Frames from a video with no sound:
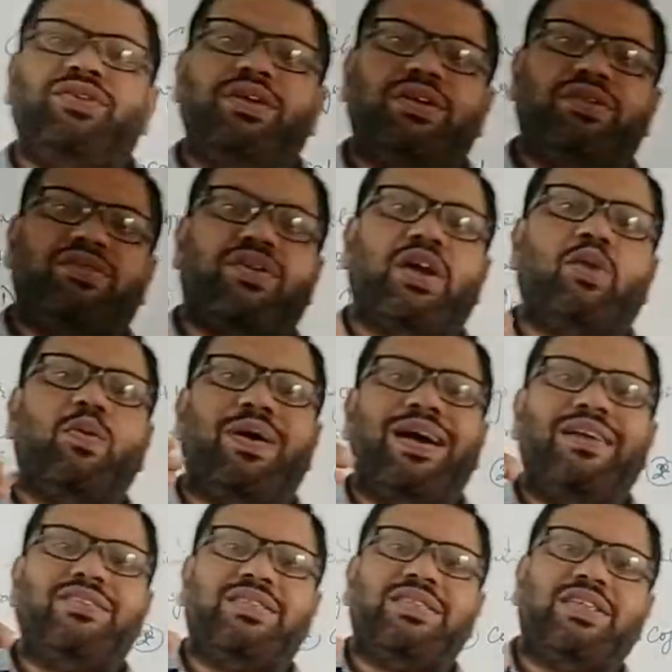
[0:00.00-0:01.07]
It
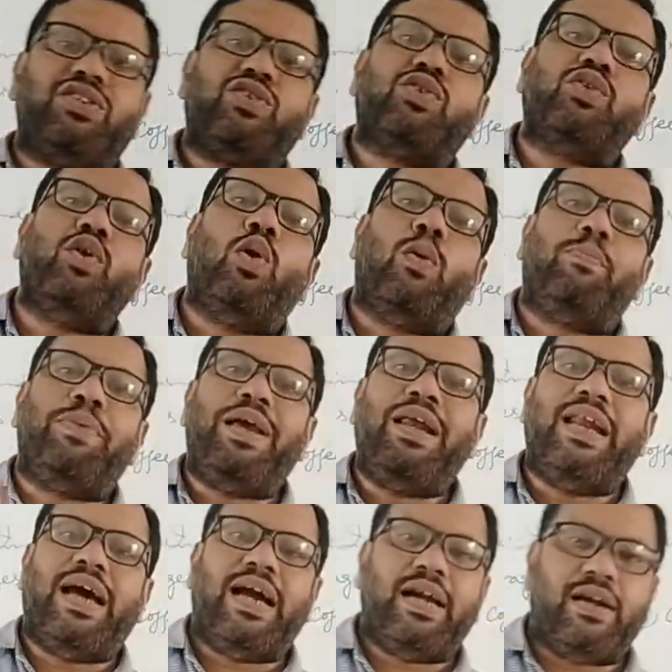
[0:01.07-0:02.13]
requires that slopy
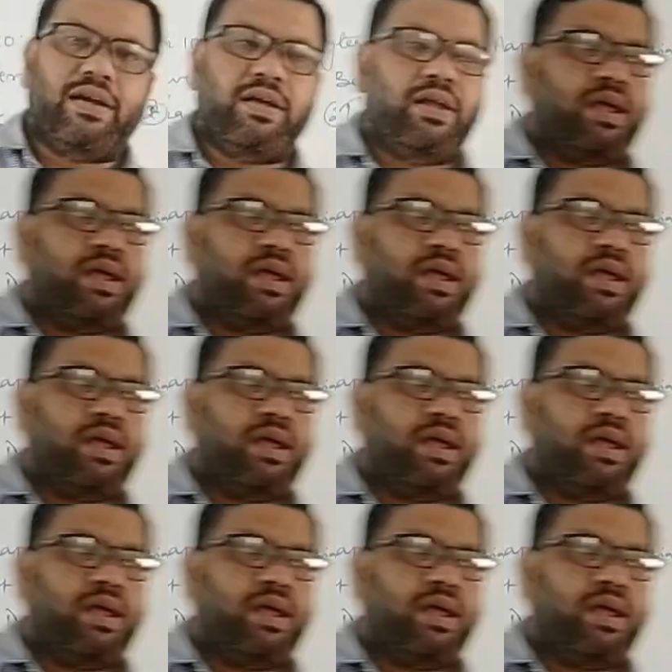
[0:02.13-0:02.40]
land.